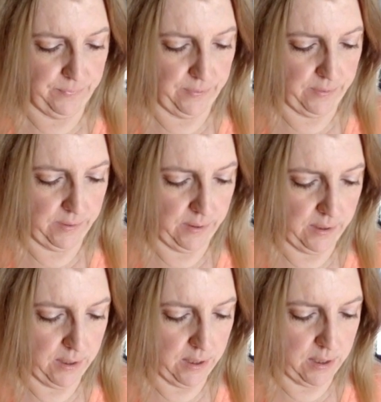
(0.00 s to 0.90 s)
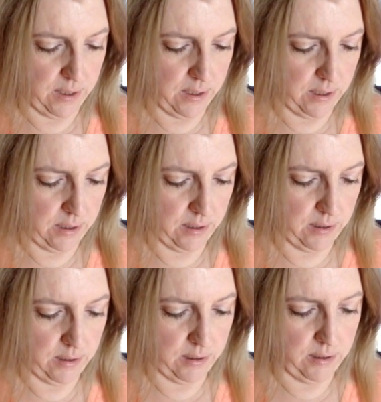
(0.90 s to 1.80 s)

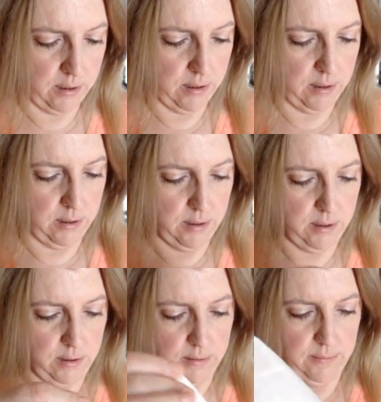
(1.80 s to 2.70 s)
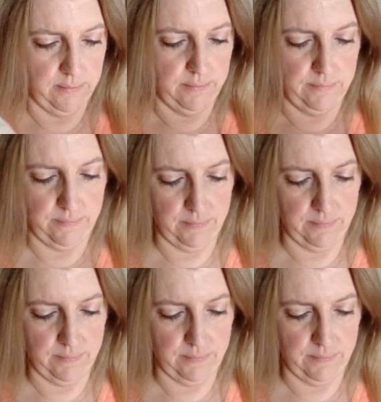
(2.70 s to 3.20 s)
Nothing is said.